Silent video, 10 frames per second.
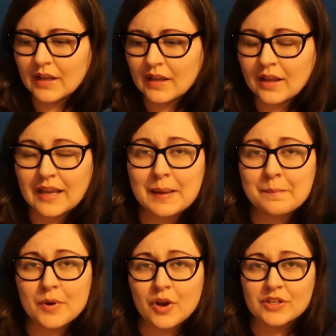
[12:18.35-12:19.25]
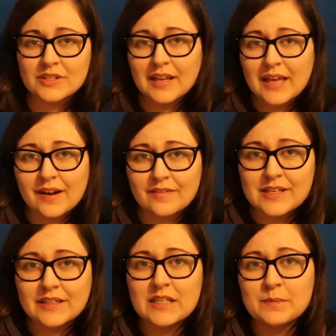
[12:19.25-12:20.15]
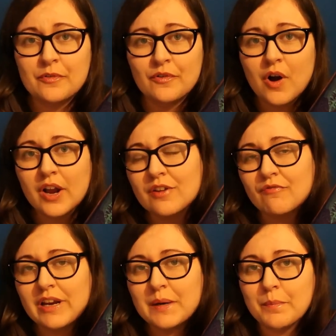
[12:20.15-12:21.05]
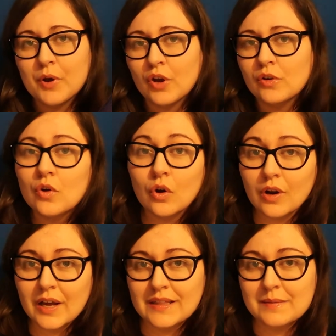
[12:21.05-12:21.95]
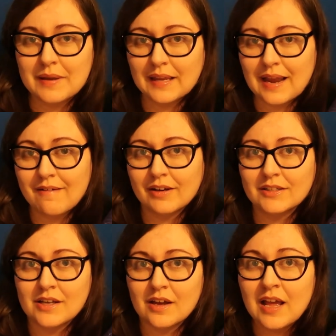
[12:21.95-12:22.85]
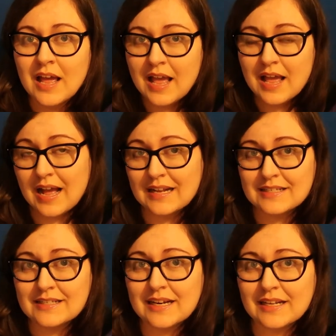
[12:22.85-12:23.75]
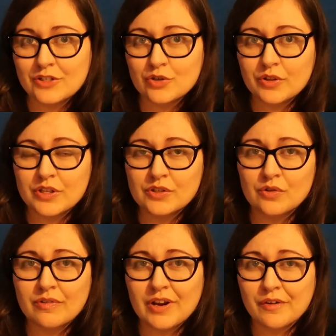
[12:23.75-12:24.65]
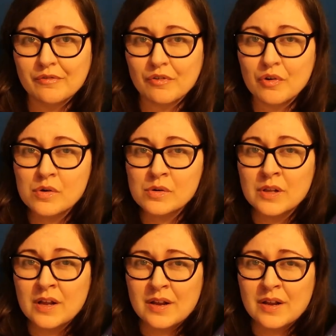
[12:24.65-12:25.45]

like in books, and again I've said this before, I can read a book and not like the main character and still enjoy the story overall,